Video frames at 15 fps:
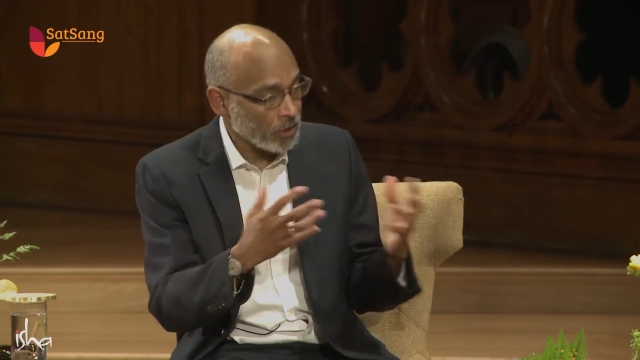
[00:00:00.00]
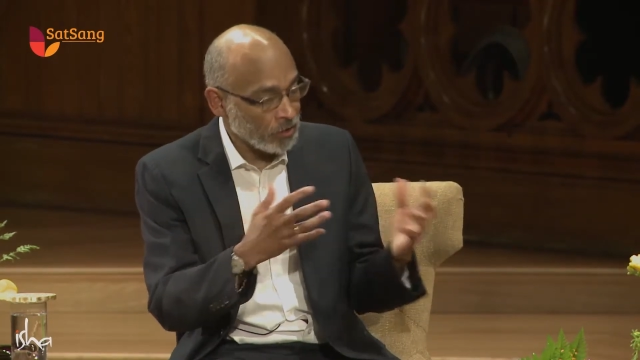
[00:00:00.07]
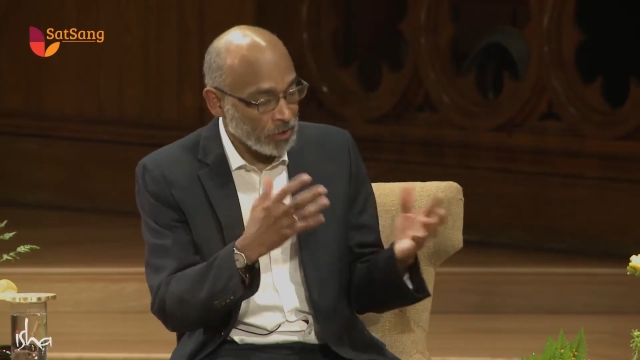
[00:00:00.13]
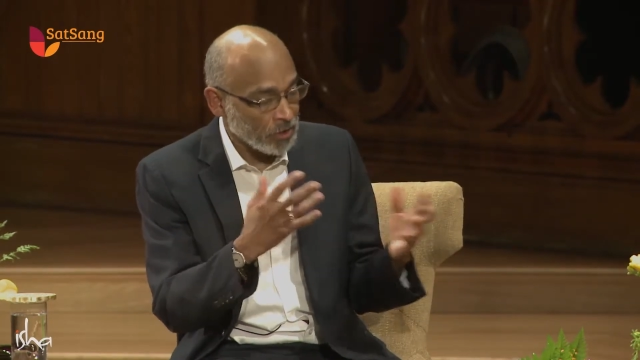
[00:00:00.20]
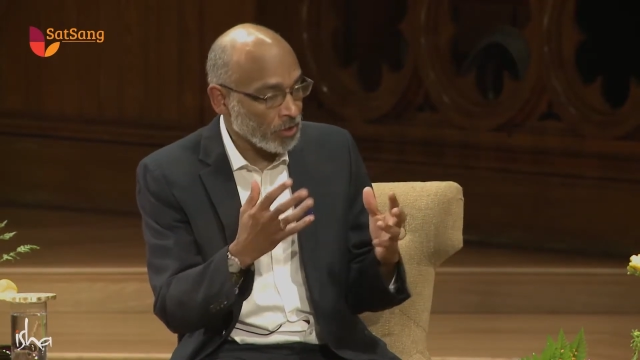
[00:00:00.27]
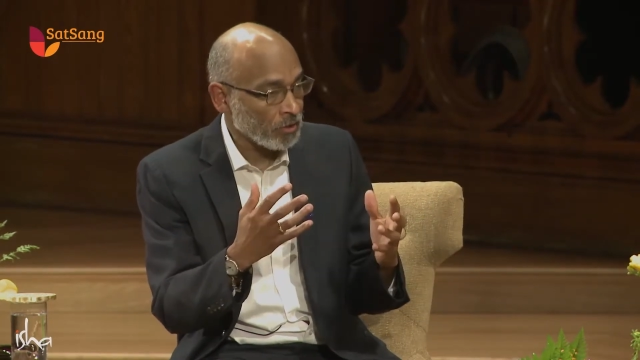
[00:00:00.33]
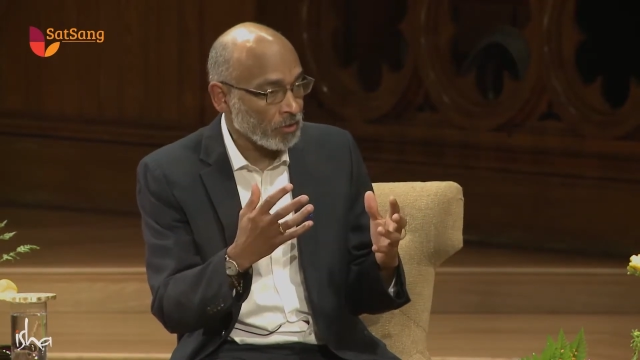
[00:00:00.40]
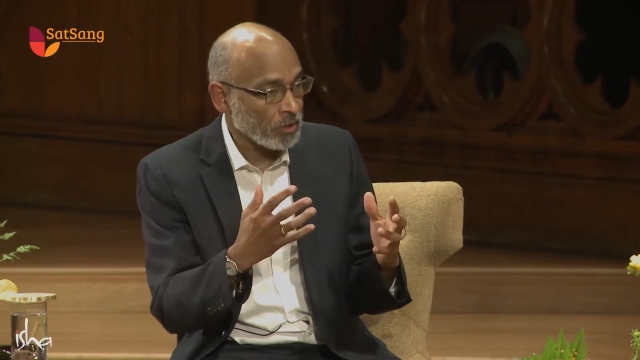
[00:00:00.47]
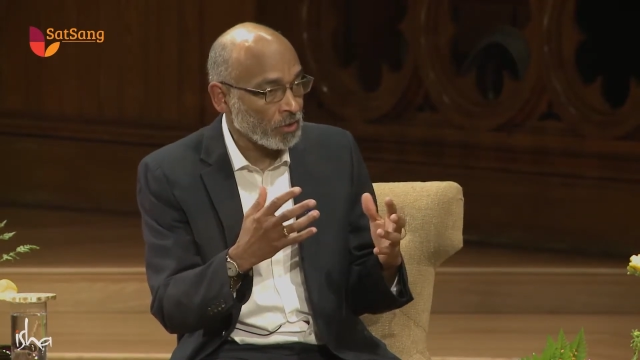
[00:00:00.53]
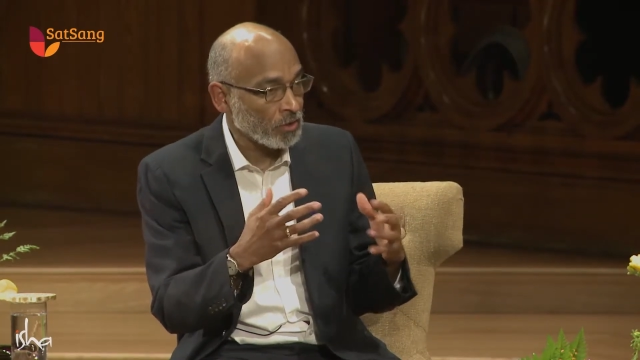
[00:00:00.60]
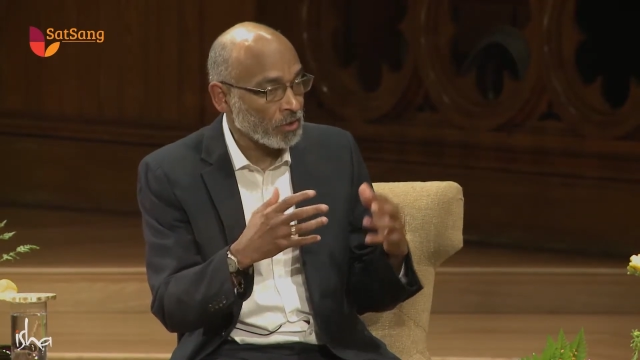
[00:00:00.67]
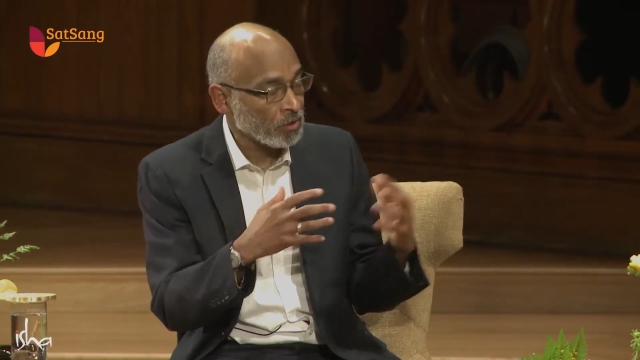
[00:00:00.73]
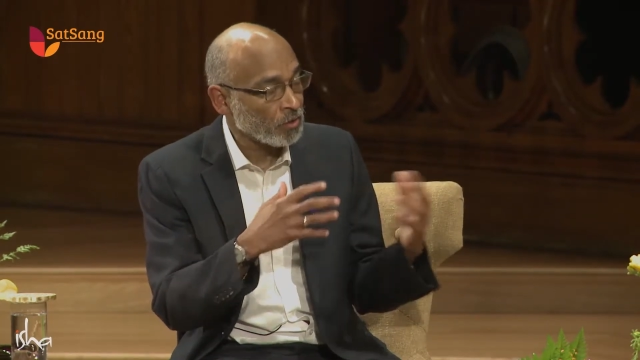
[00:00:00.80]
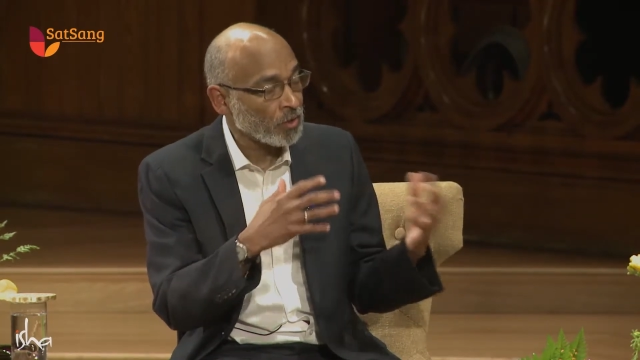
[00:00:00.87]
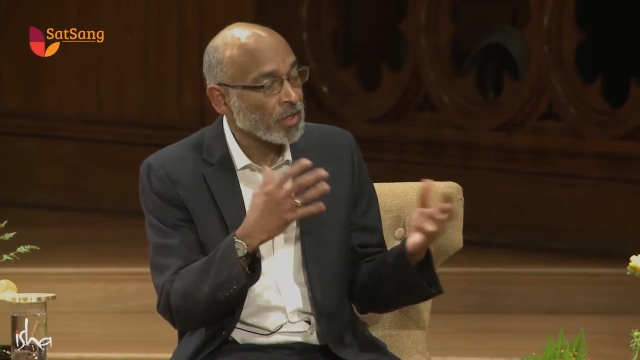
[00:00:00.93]
I shouldn't say
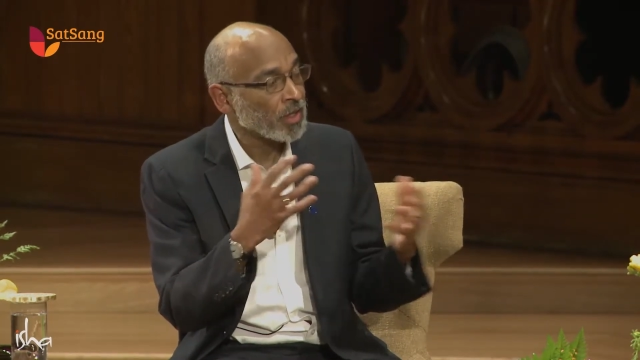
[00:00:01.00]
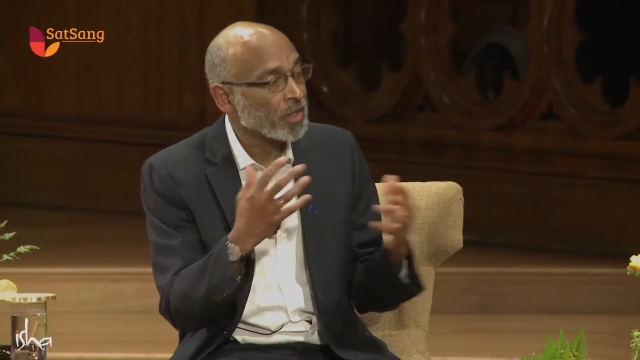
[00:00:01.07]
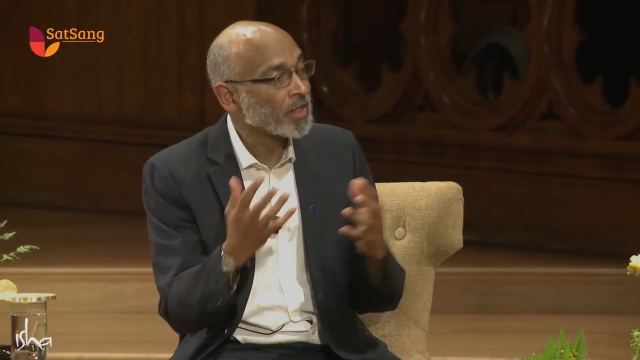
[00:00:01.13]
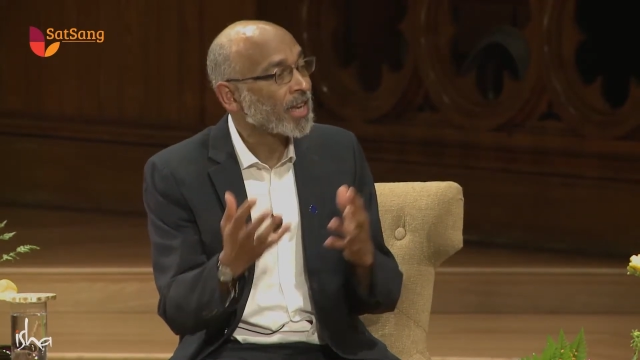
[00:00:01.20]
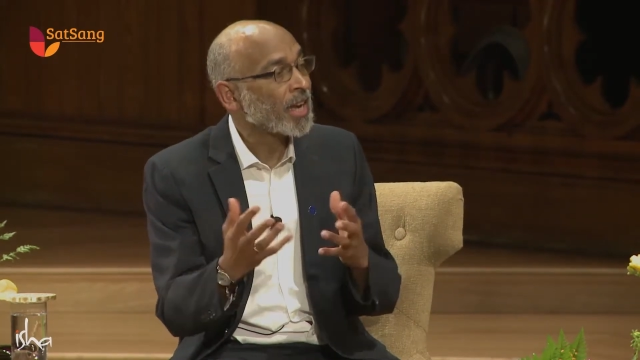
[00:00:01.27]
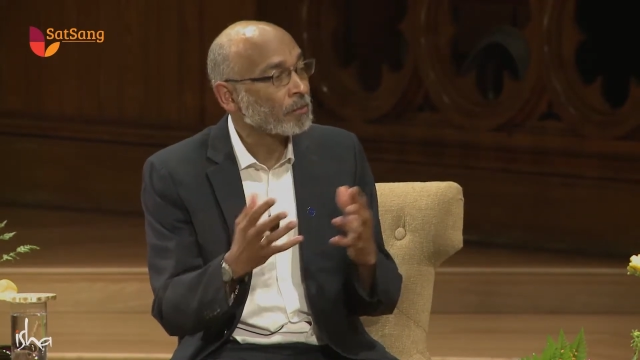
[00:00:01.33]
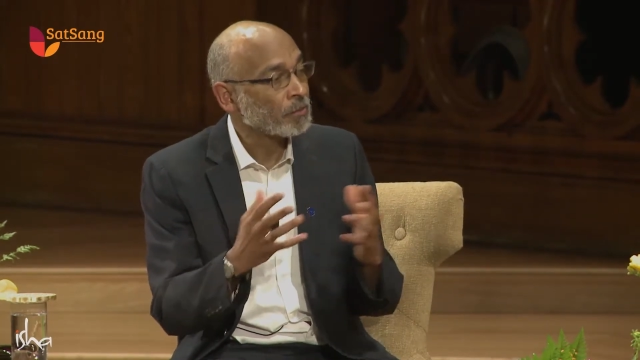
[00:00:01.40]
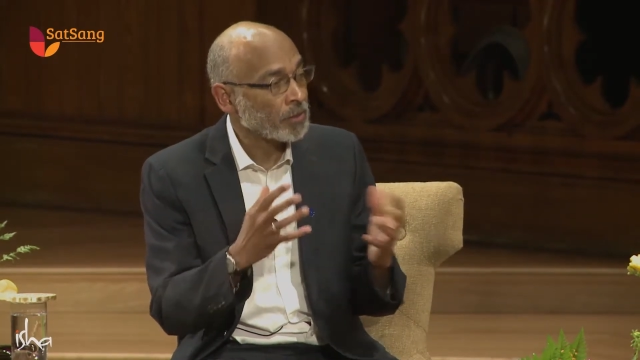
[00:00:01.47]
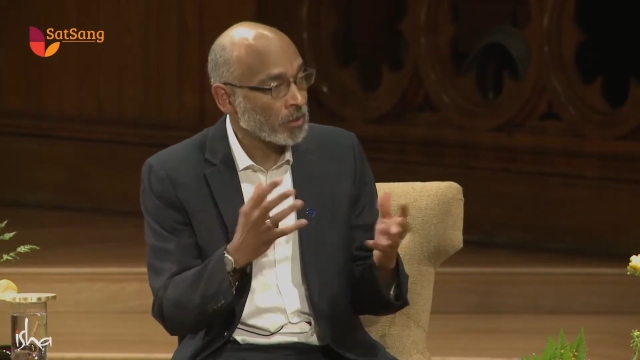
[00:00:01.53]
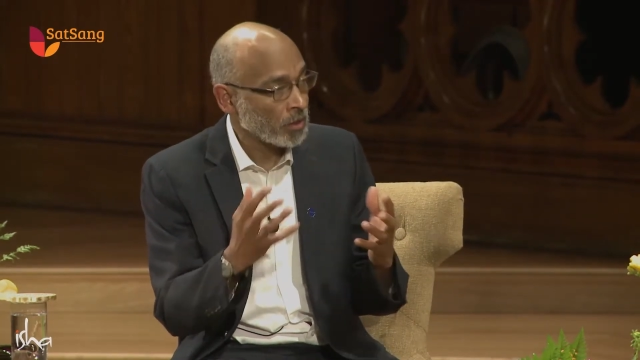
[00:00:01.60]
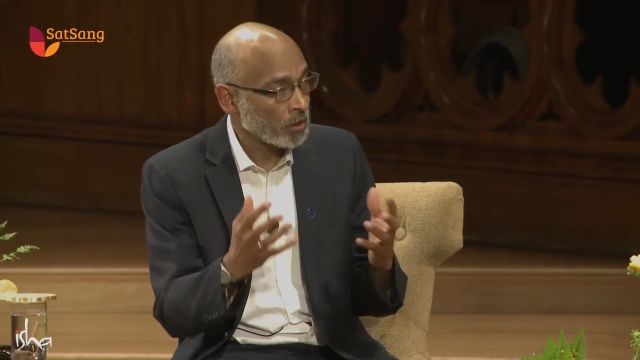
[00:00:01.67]
reduce, if we can adapt